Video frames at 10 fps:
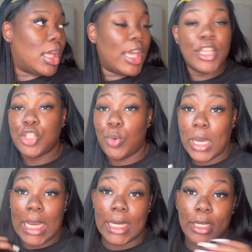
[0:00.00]
It's 2
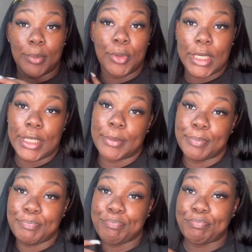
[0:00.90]
o'clock in the morning.
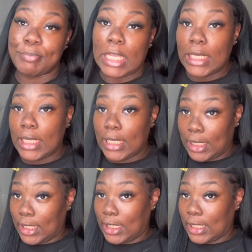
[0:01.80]

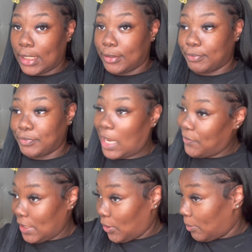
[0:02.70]
And I'm
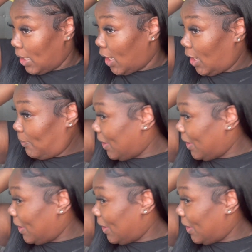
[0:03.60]
finna go to bed.